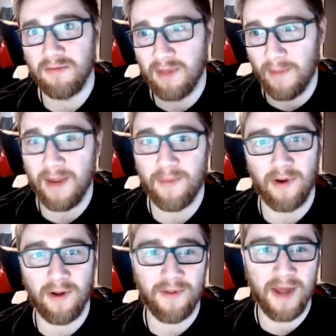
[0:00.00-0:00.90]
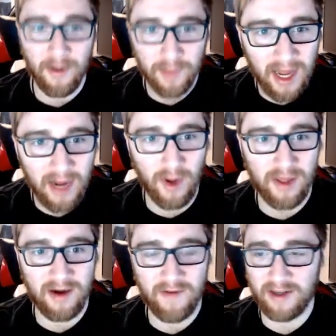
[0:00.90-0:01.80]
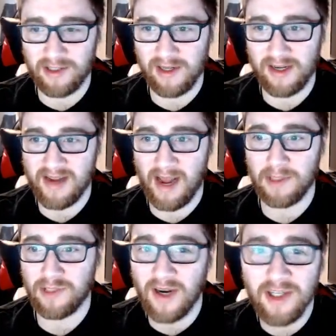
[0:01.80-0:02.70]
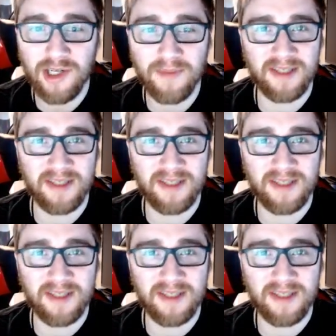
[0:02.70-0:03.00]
the people that you're playing with and eventually establish friendships,